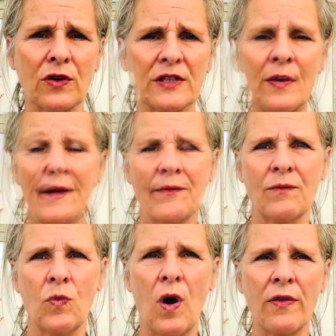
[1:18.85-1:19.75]
So
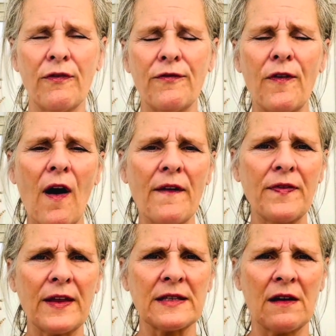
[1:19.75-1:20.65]
what are the 5
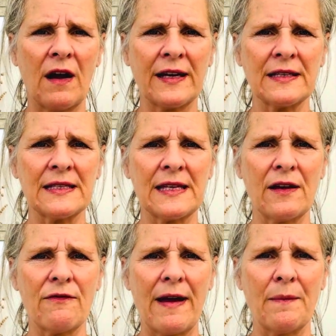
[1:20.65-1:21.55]
things that I can see
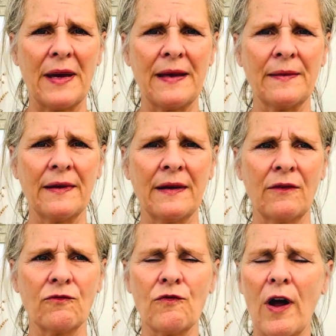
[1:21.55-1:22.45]
around me,
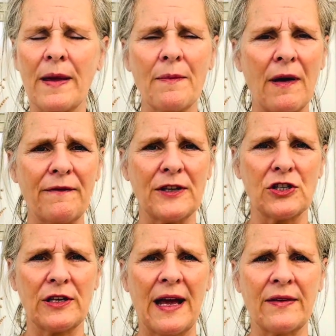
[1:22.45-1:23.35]
right in my
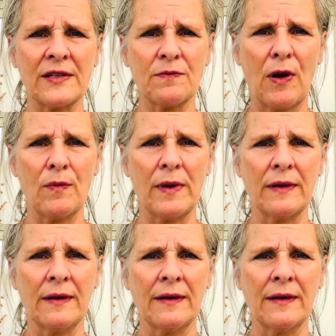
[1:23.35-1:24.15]
vision at this moment?